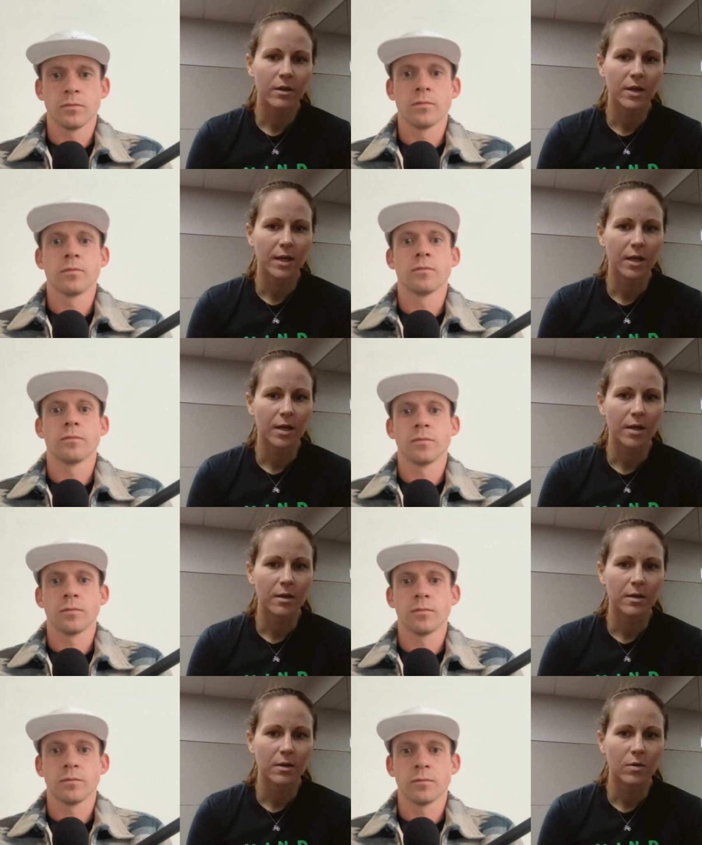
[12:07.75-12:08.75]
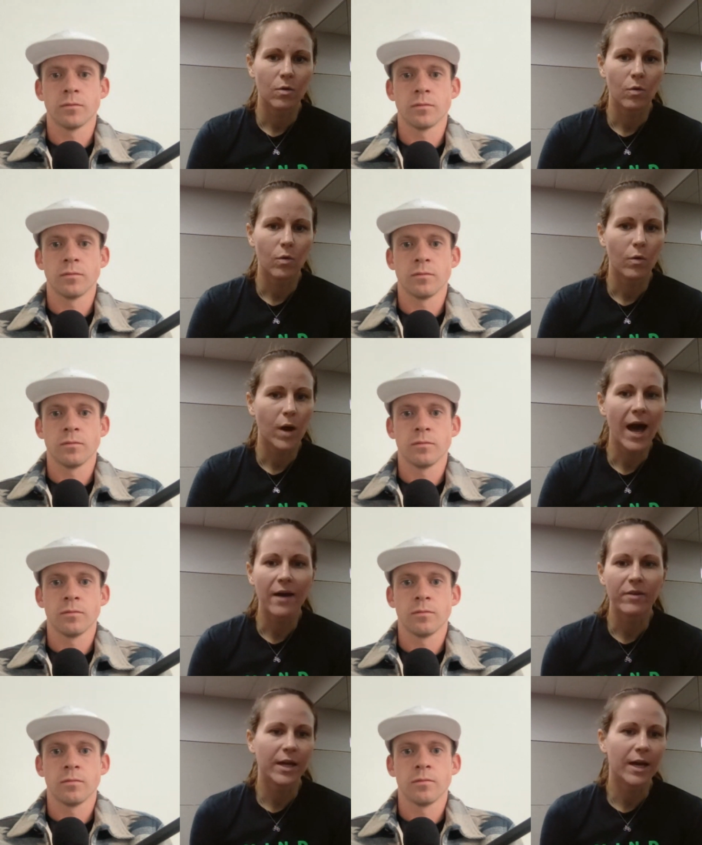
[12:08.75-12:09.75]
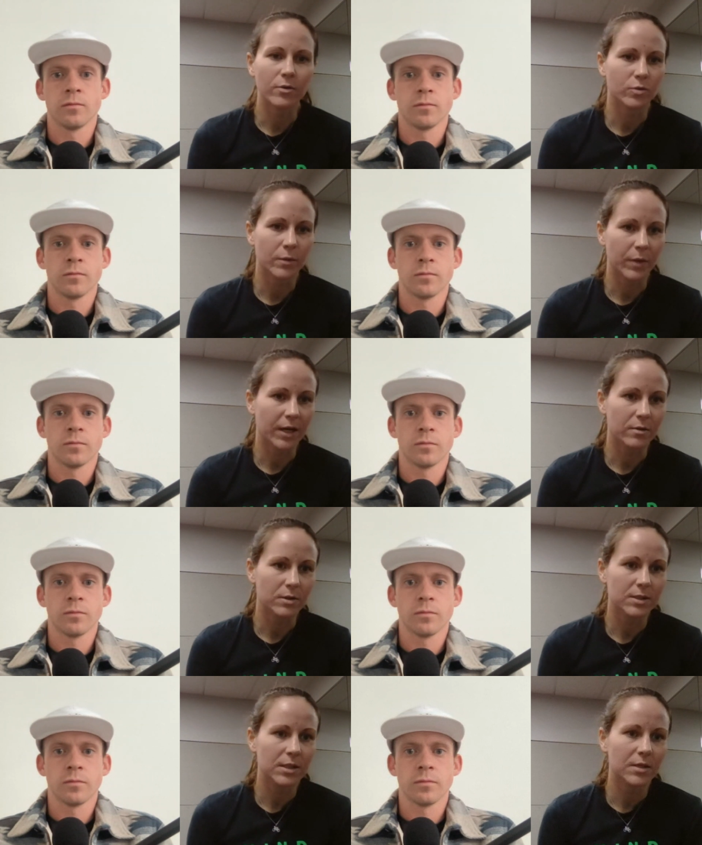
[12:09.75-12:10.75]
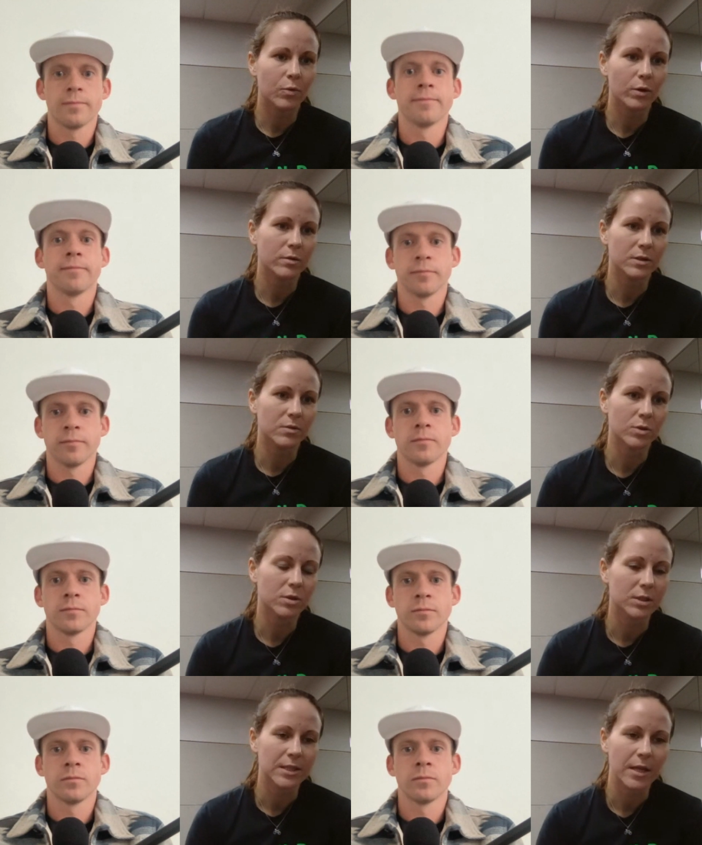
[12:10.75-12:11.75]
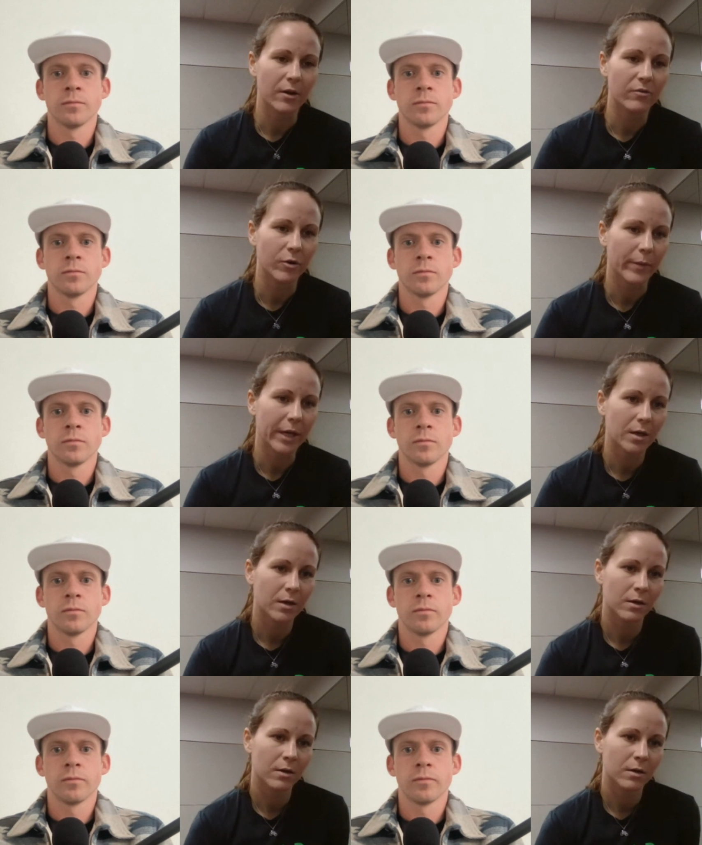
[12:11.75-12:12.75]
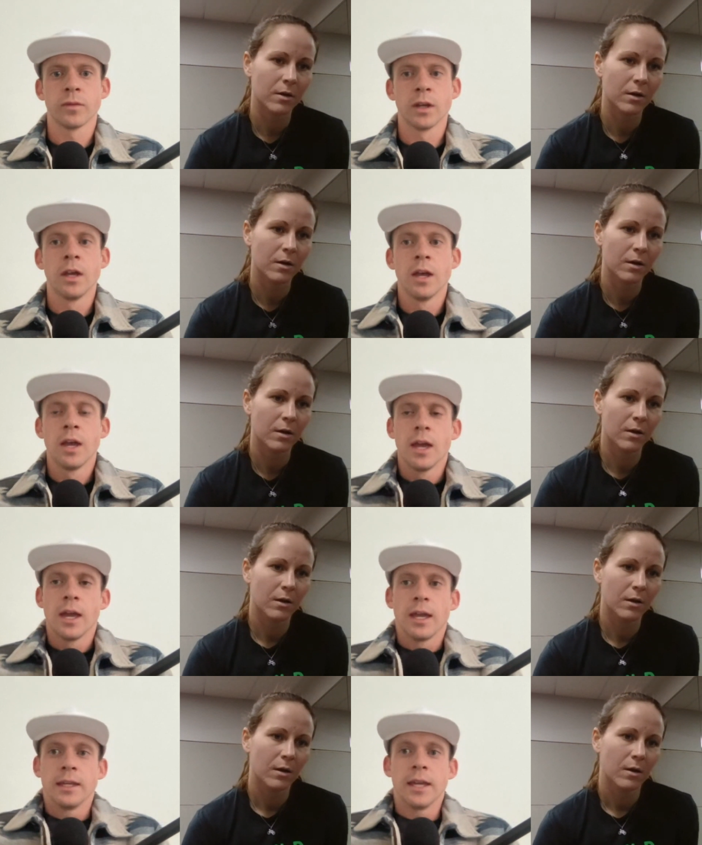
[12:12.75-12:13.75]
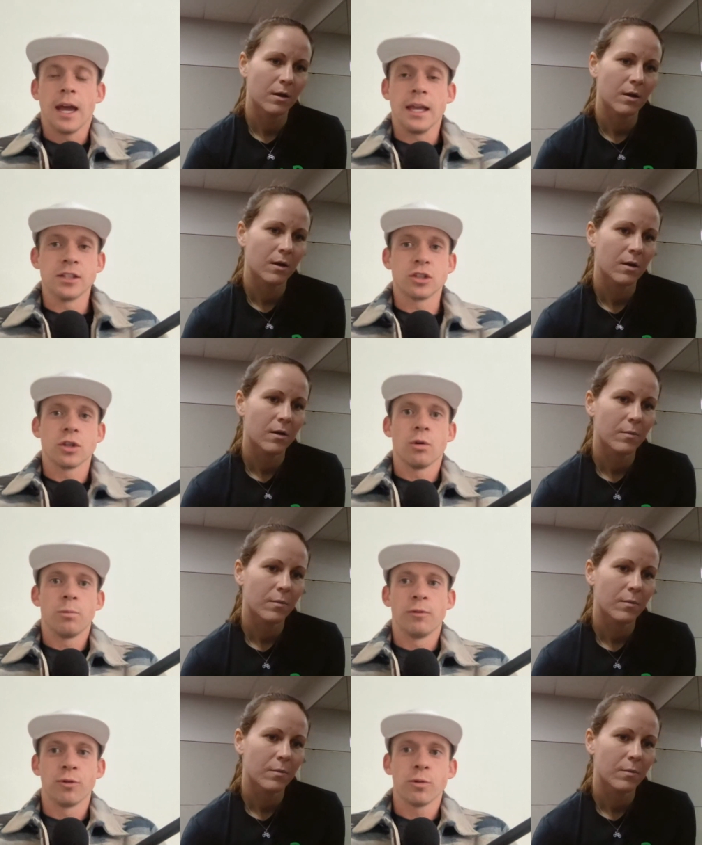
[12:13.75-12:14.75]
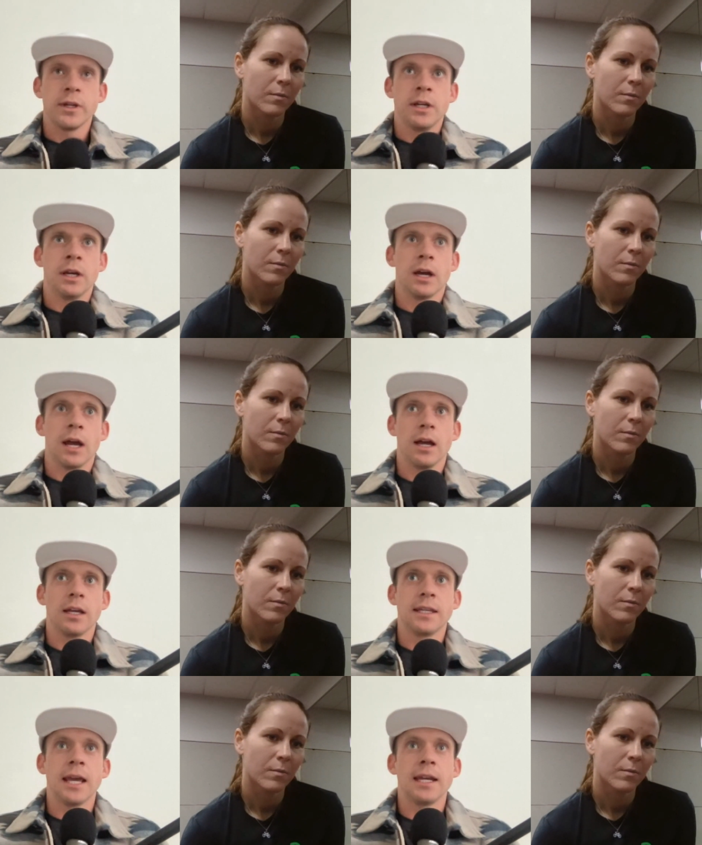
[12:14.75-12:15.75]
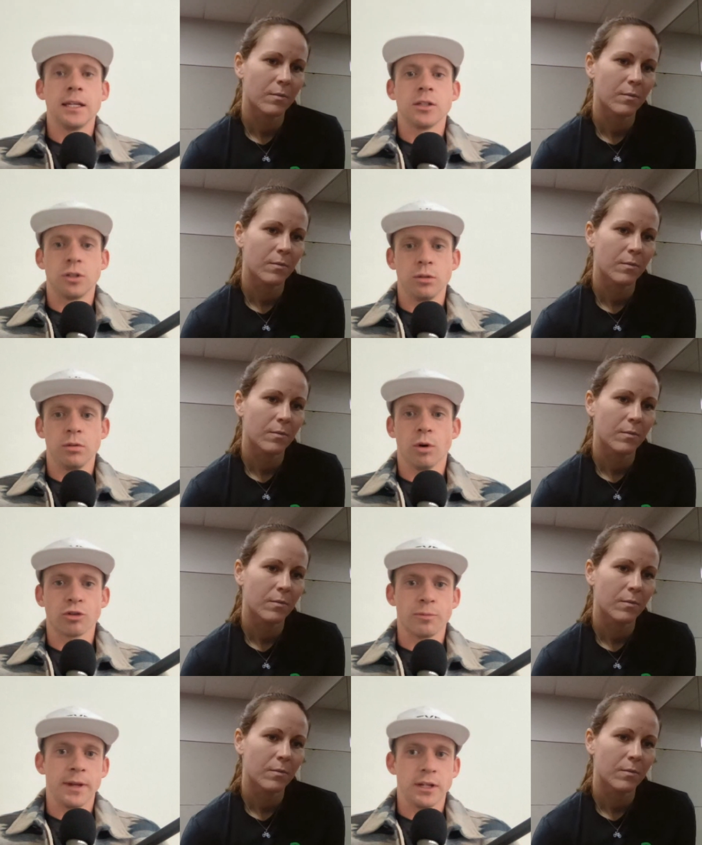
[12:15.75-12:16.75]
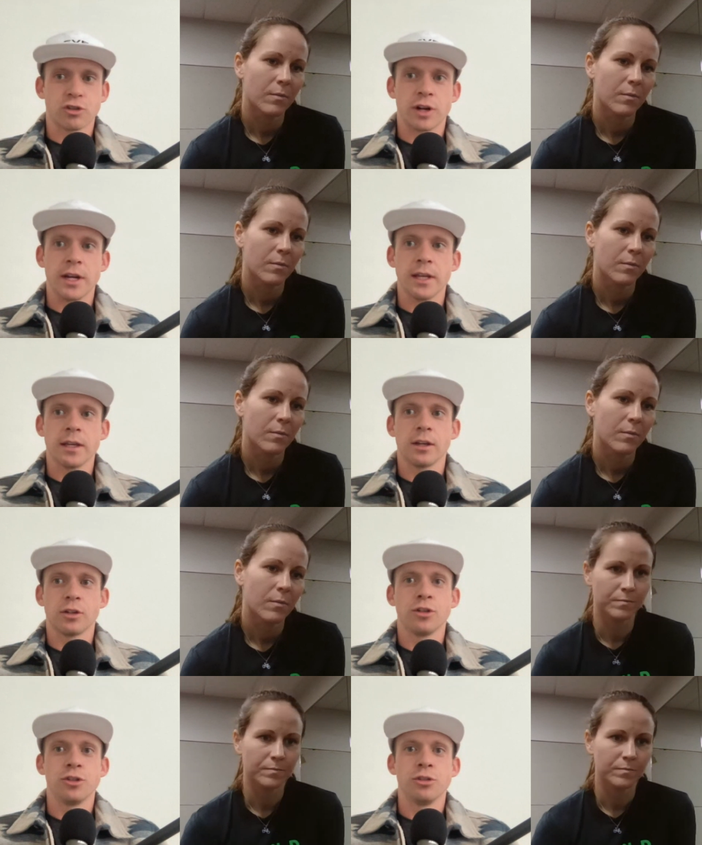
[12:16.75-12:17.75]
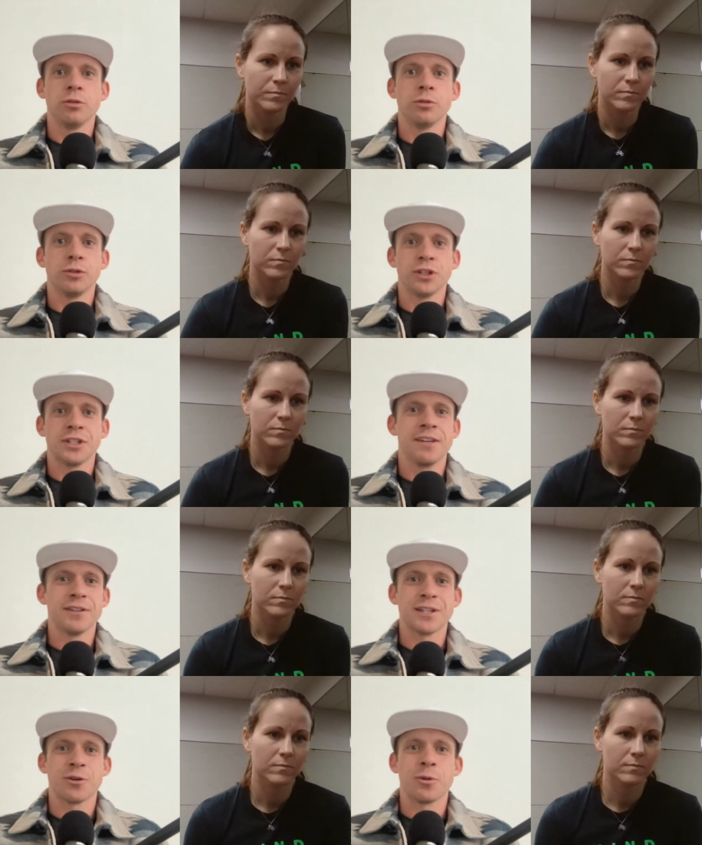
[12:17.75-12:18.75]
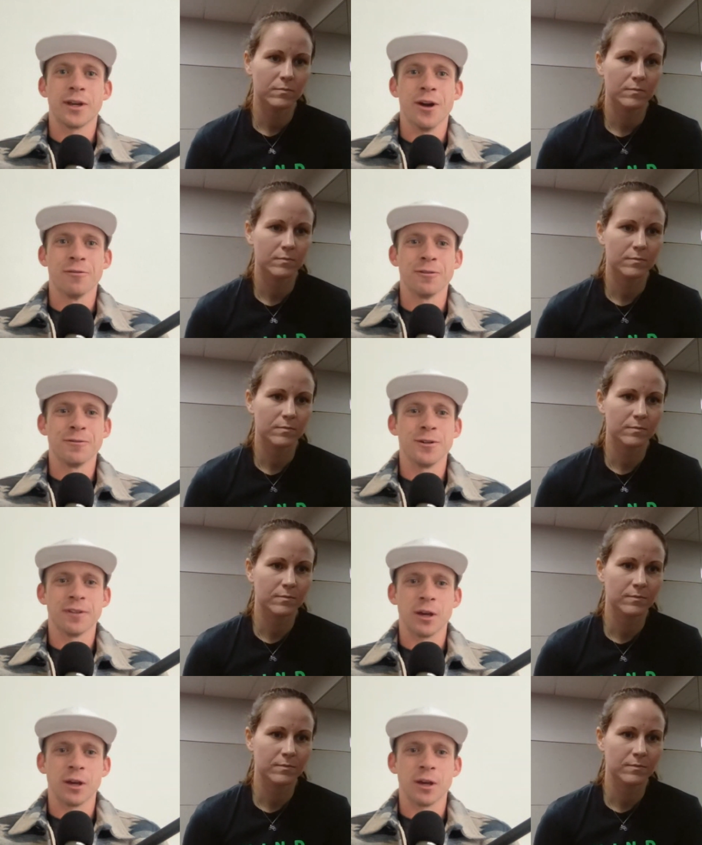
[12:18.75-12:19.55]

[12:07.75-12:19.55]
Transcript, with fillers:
Speaker 1: than having outdoor miles. The importance was just there for me.
Speaker 2: Yeah. And so before we get into Ultraman training, could you just give us a quick overview of like